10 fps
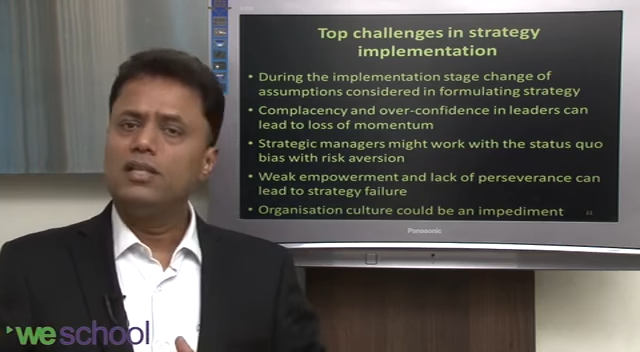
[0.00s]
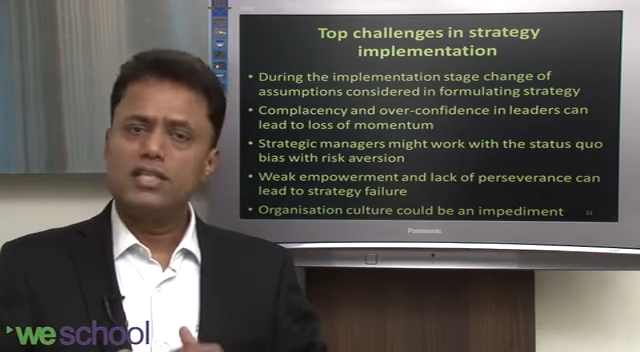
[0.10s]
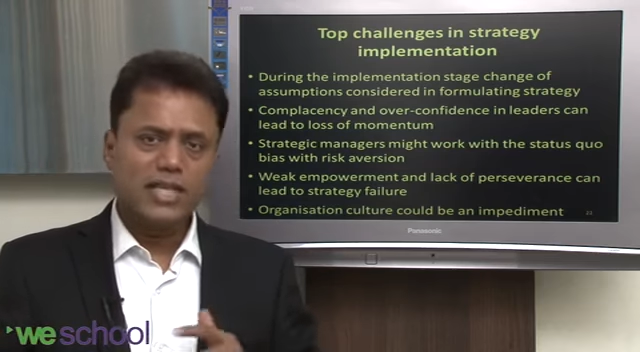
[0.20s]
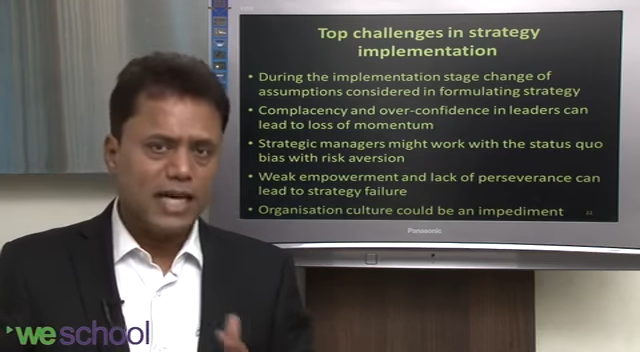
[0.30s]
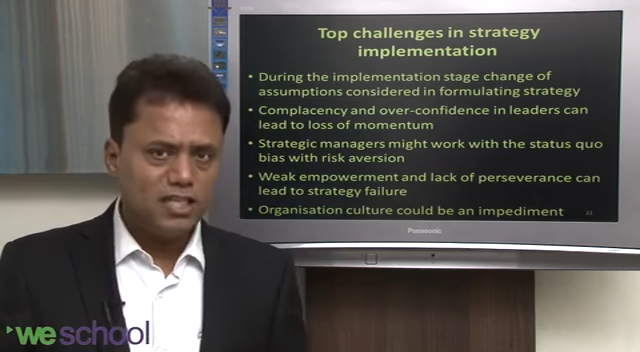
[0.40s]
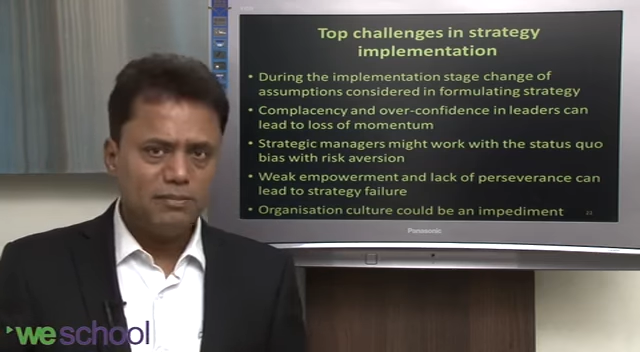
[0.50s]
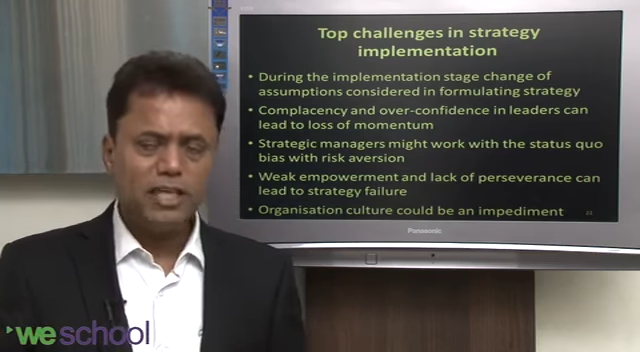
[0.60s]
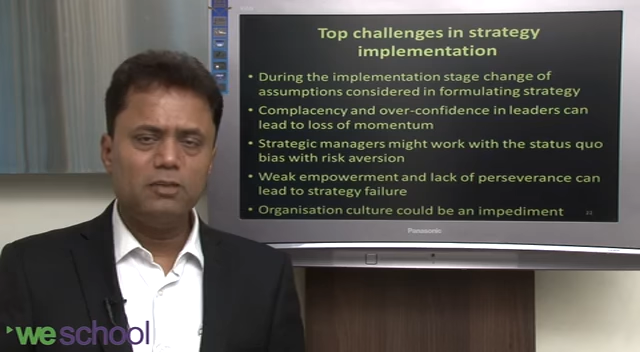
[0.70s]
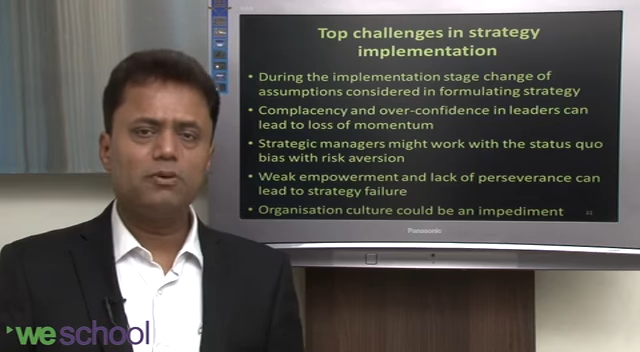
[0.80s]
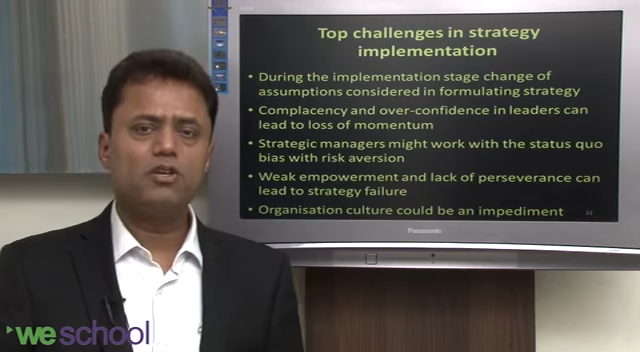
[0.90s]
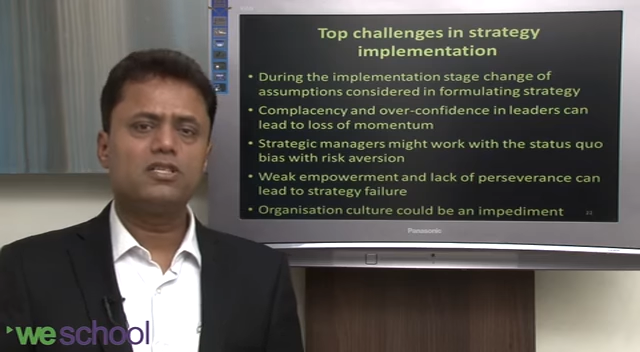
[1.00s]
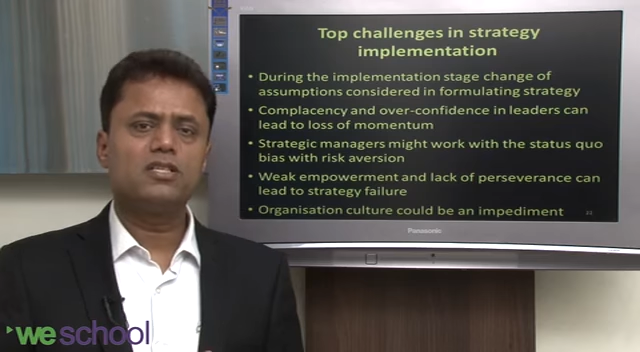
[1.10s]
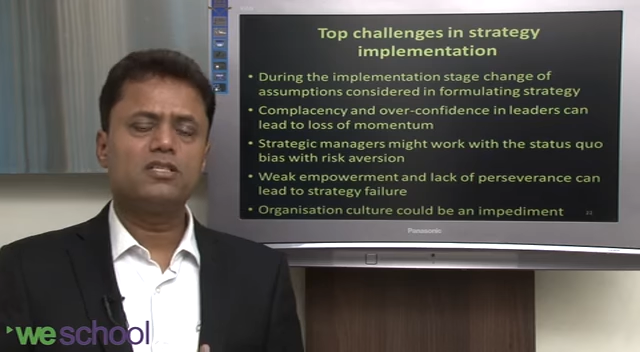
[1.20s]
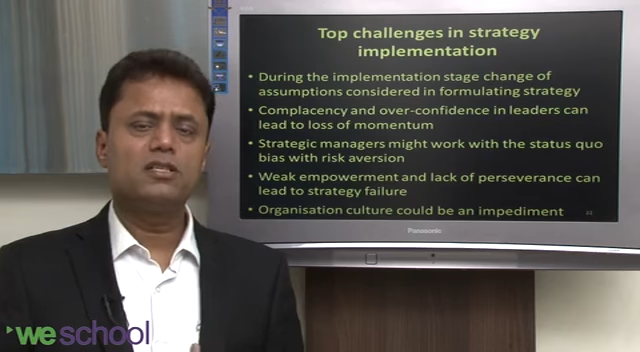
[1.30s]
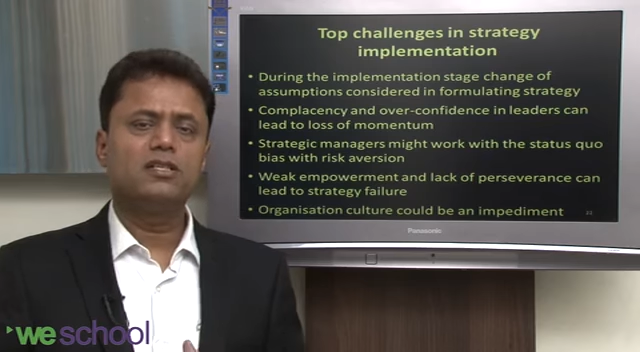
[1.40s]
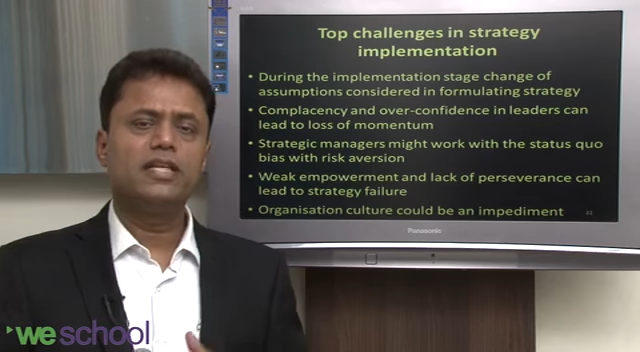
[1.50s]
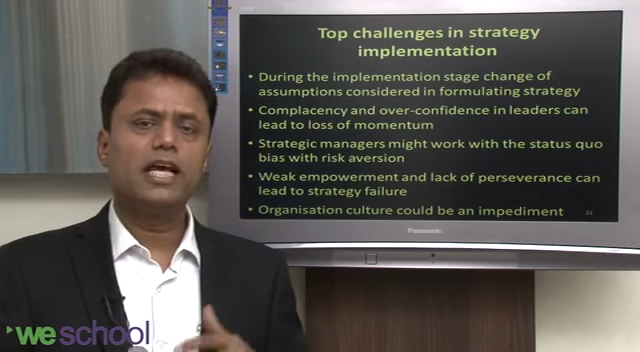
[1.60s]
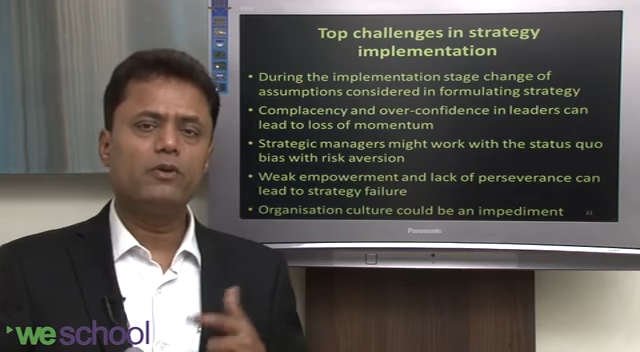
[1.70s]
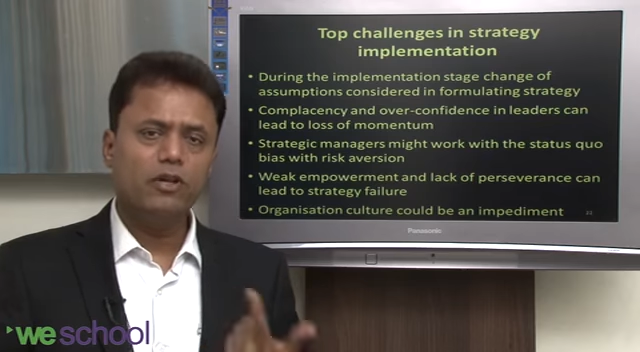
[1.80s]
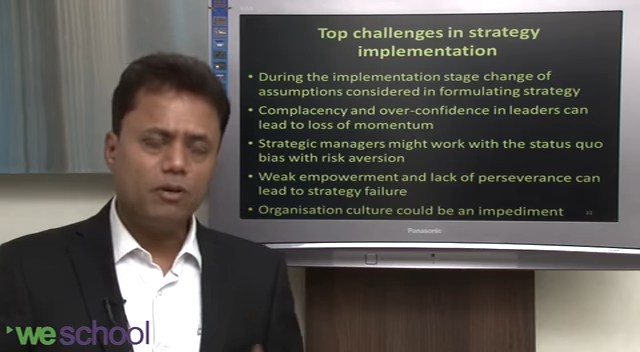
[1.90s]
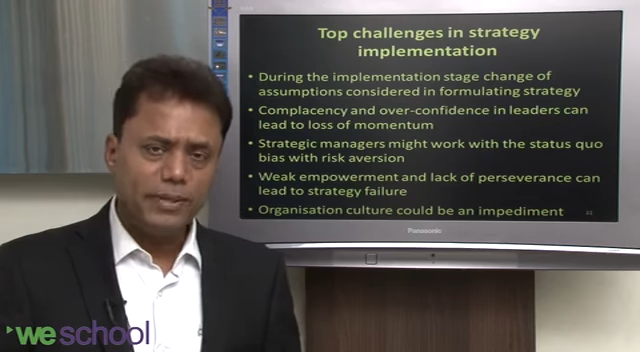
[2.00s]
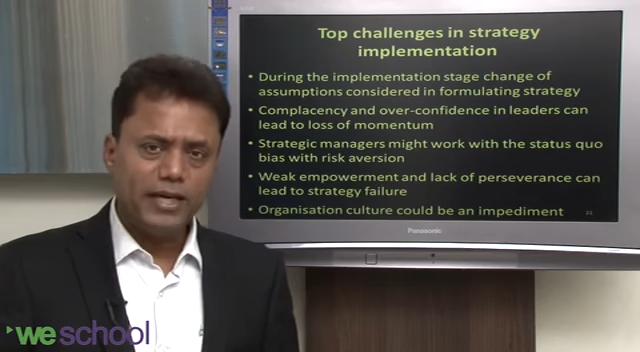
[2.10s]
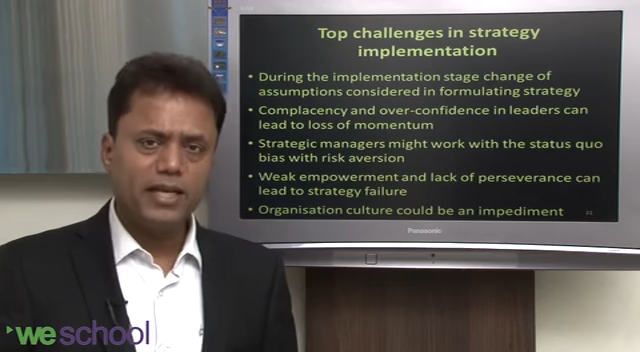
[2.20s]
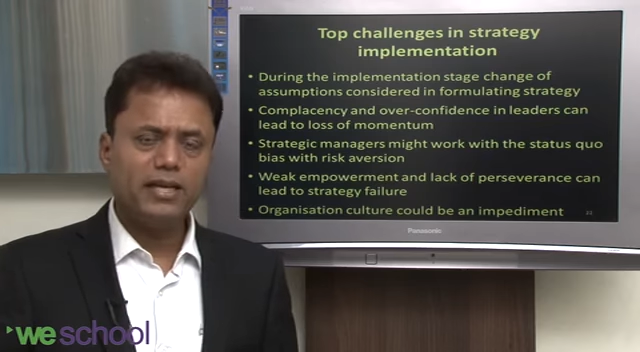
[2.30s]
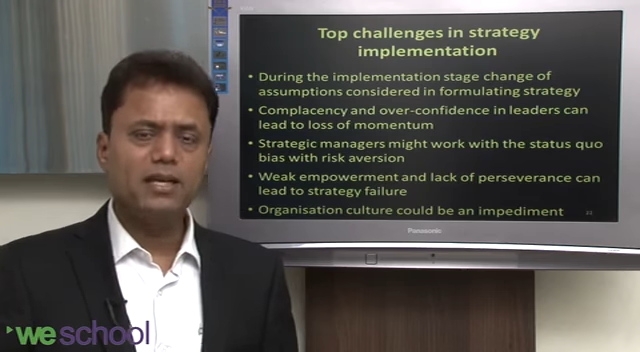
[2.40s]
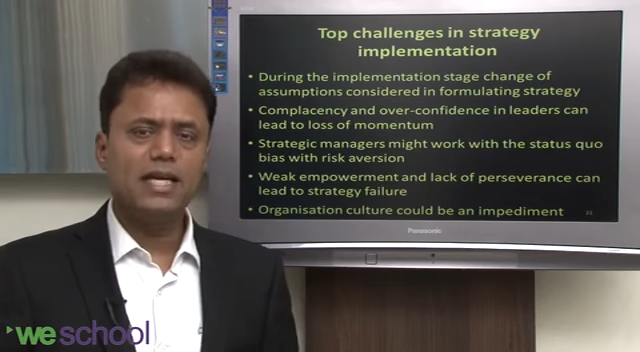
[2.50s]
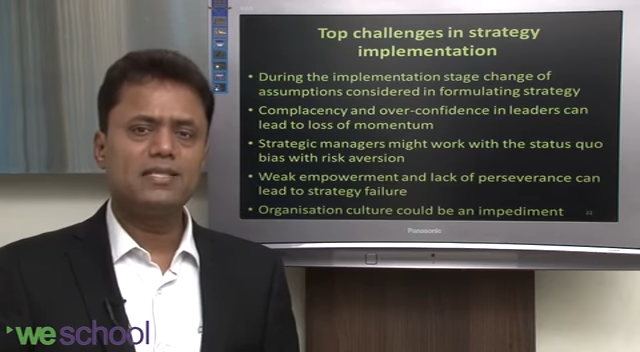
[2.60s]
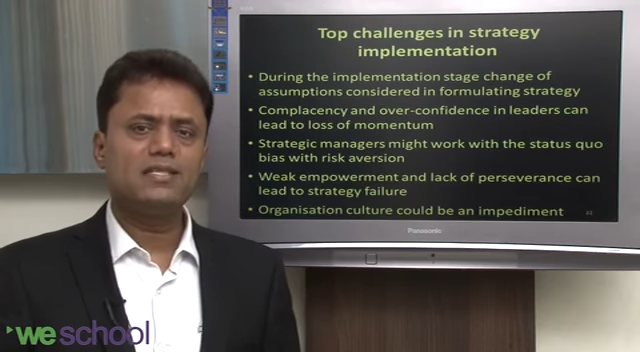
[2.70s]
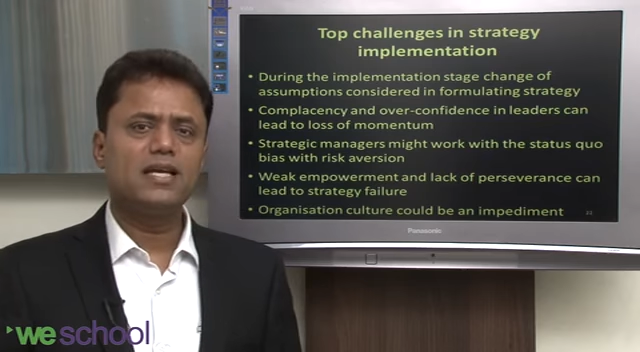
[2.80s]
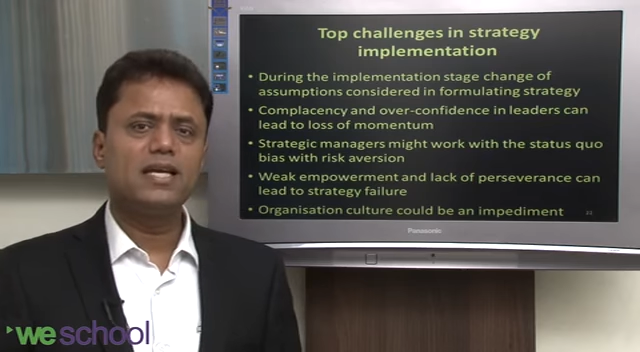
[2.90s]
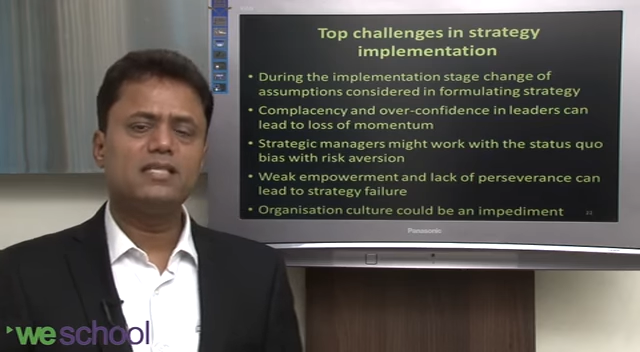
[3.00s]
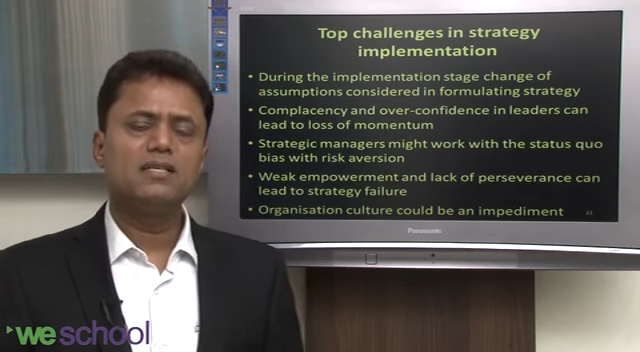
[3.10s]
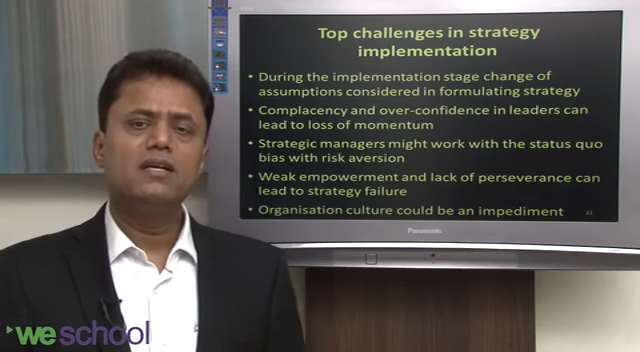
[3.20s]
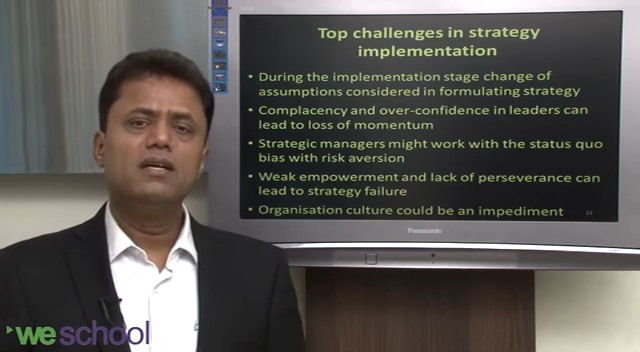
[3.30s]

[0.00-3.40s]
strategy making process, the annual operating exercise,